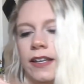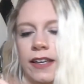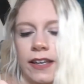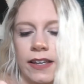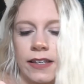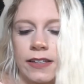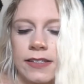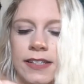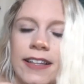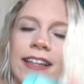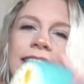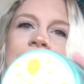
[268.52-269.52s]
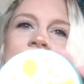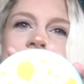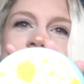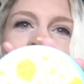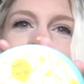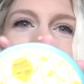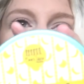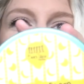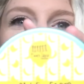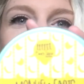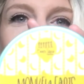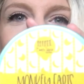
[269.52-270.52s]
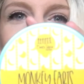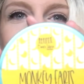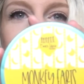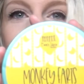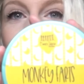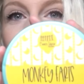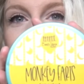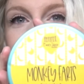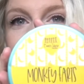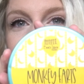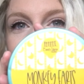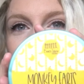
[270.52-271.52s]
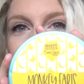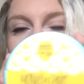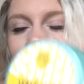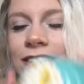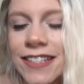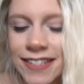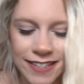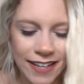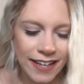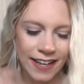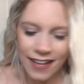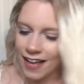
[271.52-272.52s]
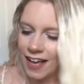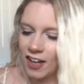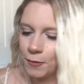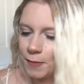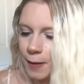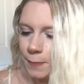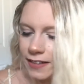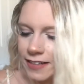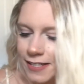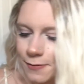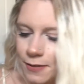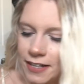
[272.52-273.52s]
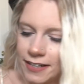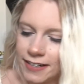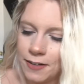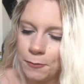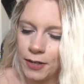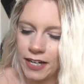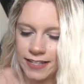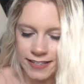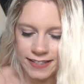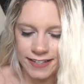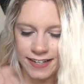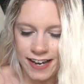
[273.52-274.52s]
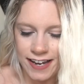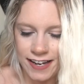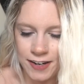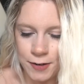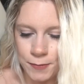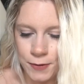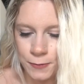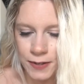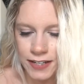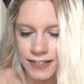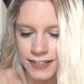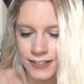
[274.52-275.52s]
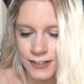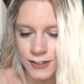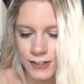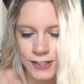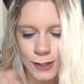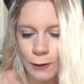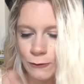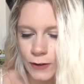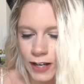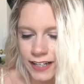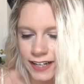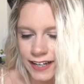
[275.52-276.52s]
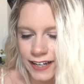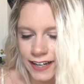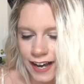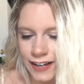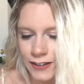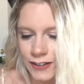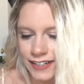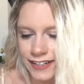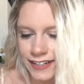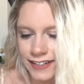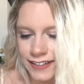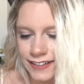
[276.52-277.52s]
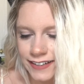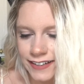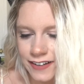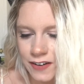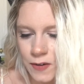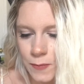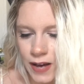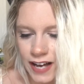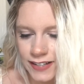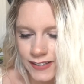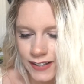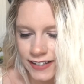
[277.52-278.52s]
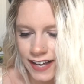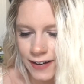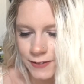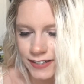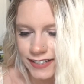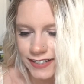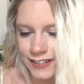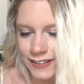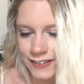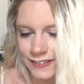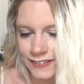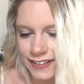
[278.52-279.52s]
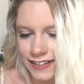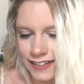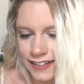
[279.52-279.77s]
is, this one is called Monkey Farts. I picked this one because the name was just so funny. I couldn't pass on that one, you know?